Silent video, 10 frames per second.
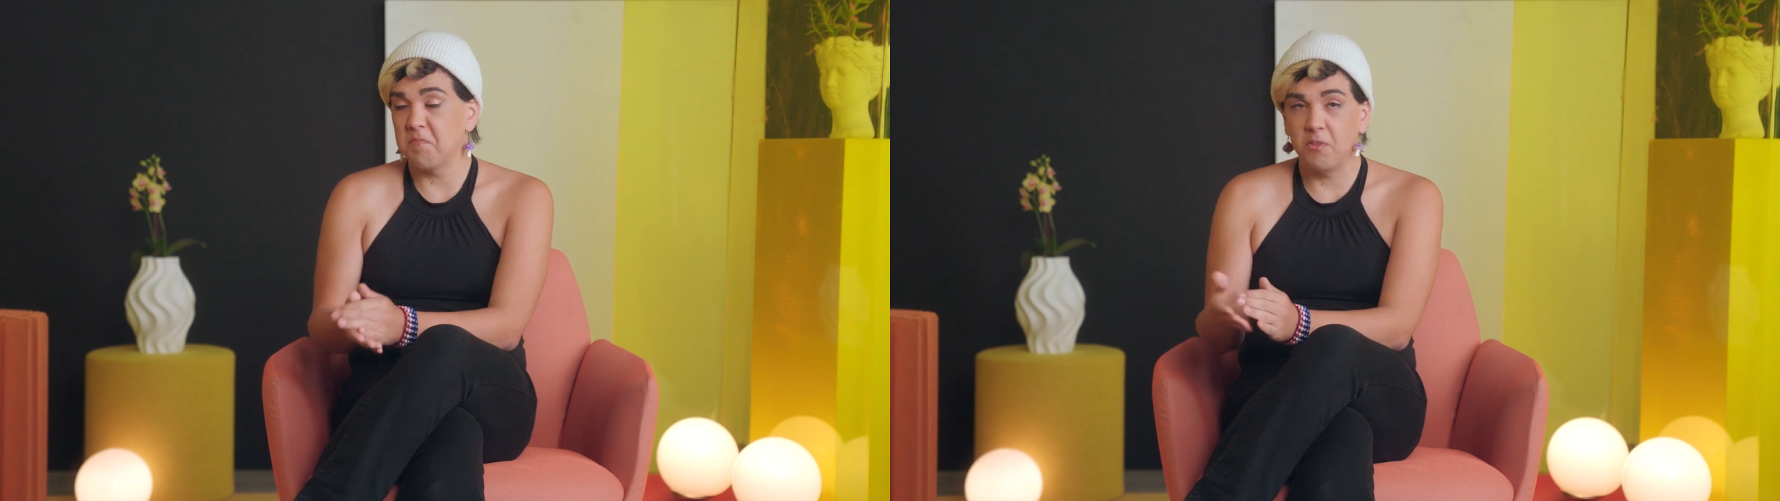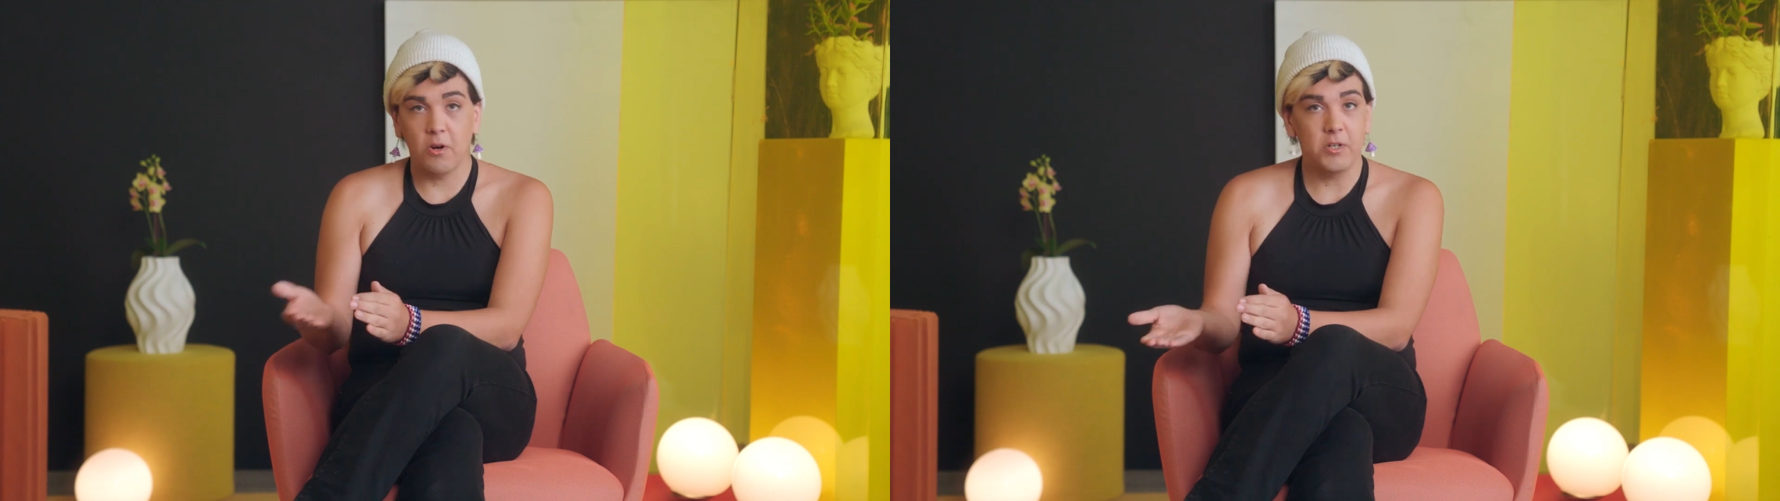
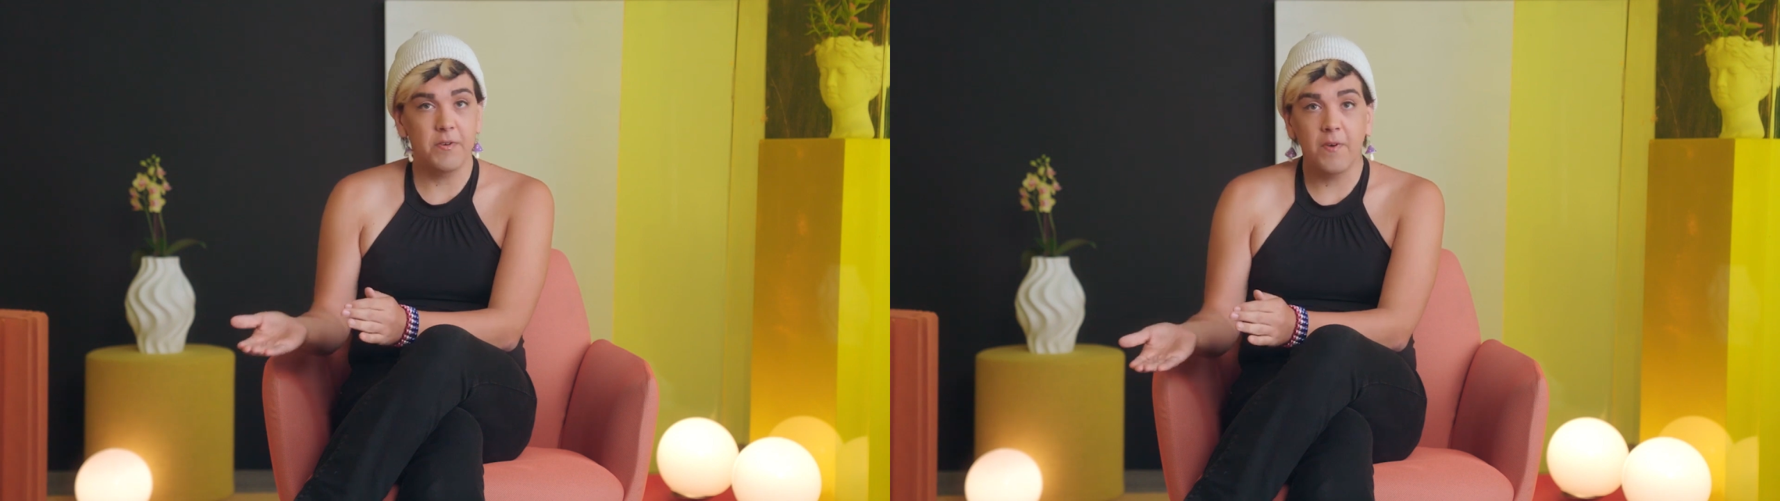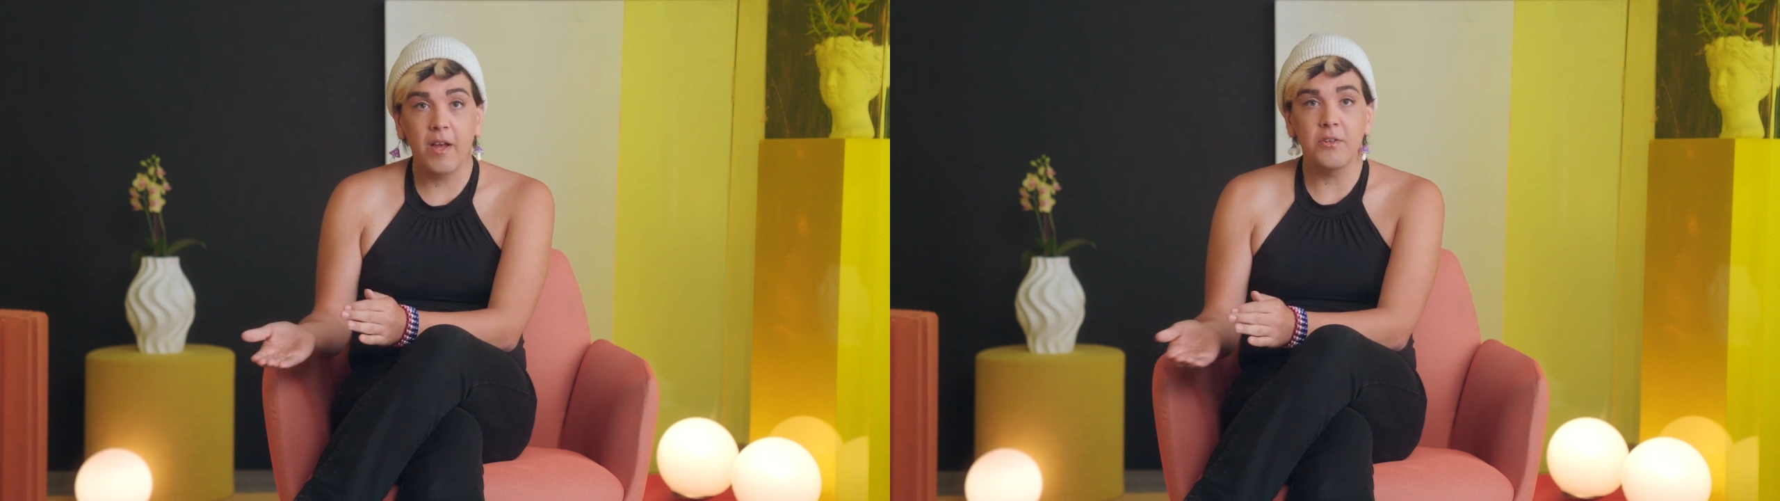large
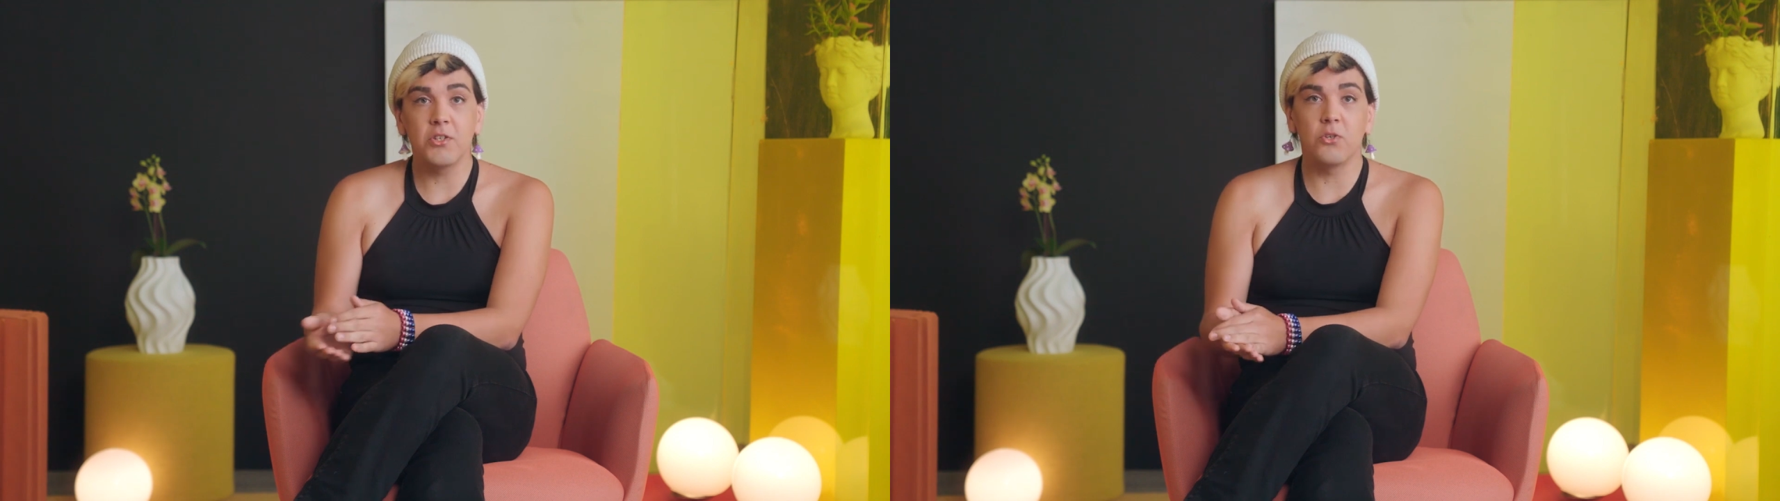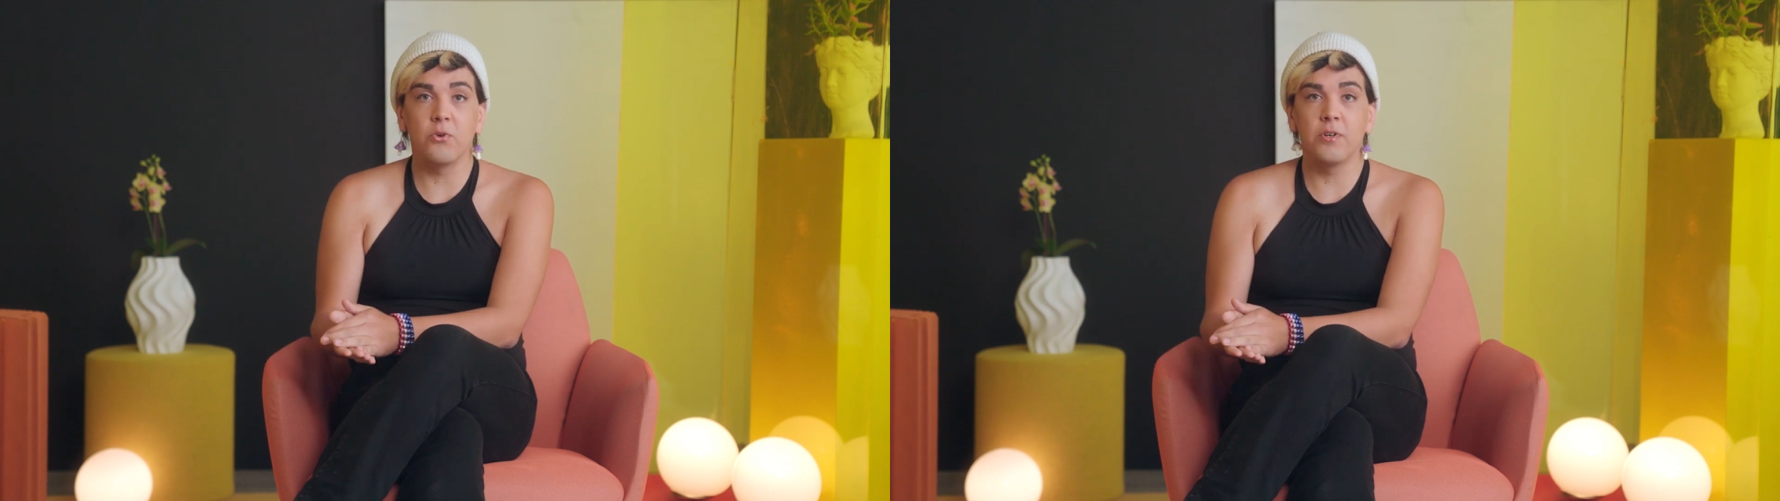file
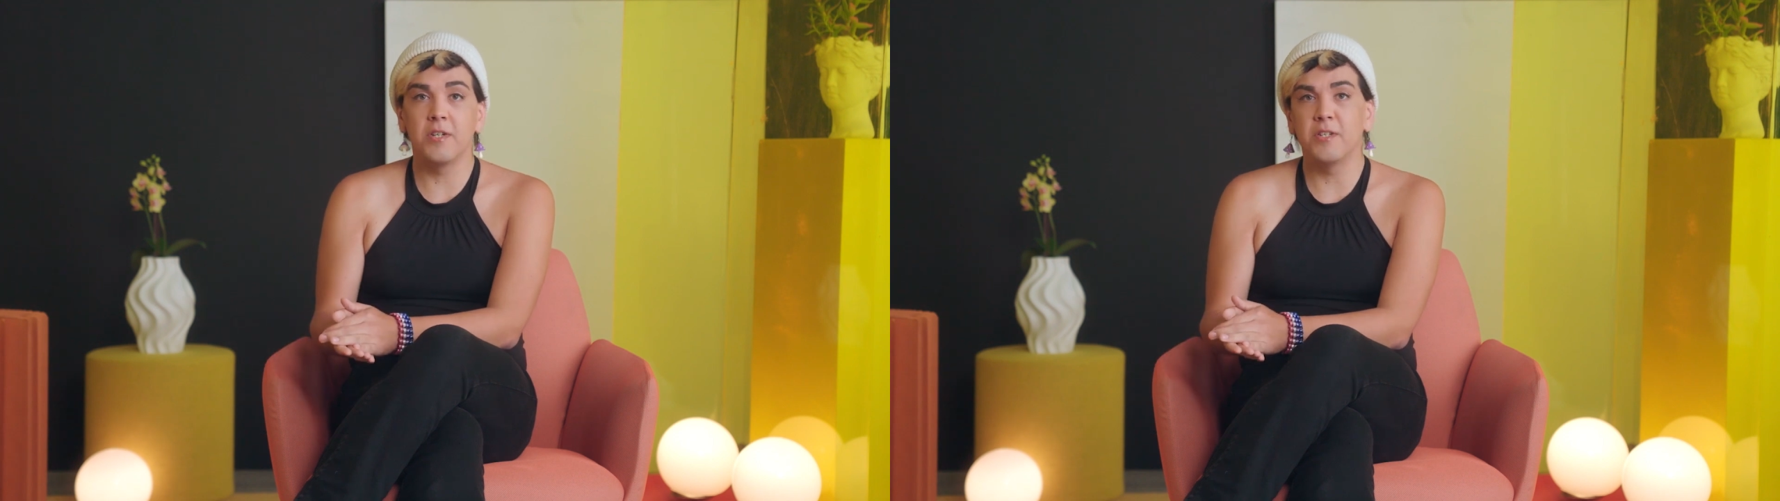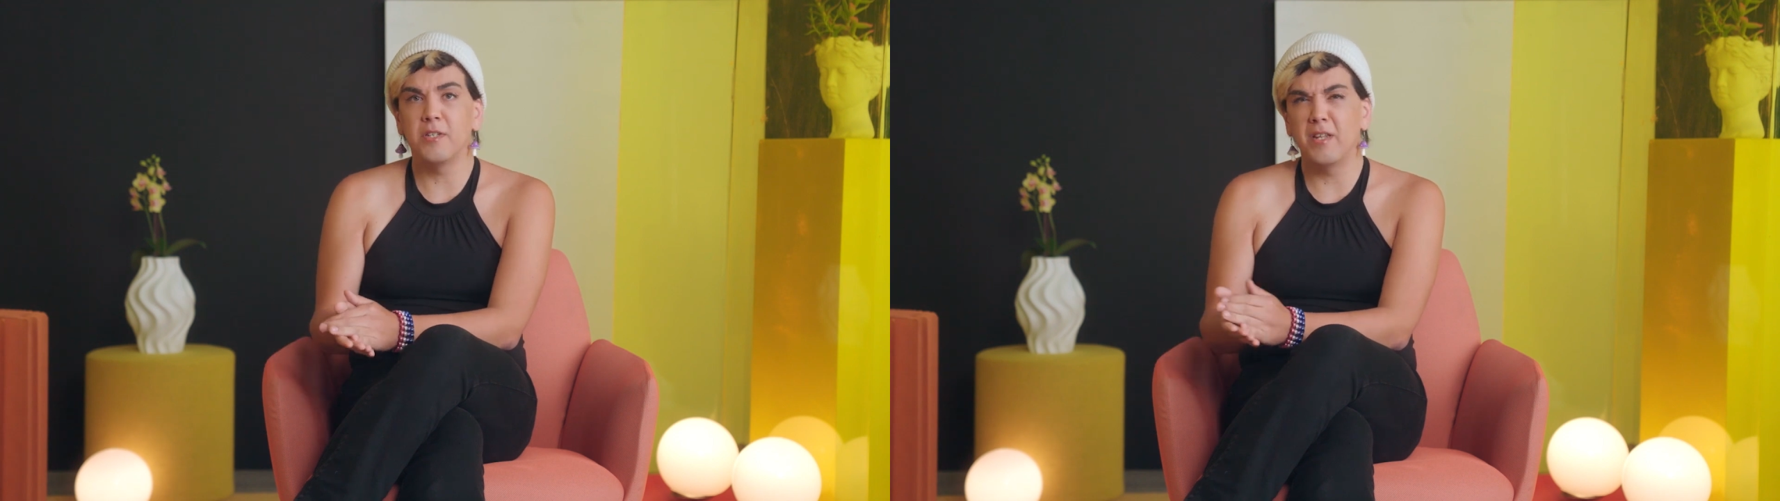storage,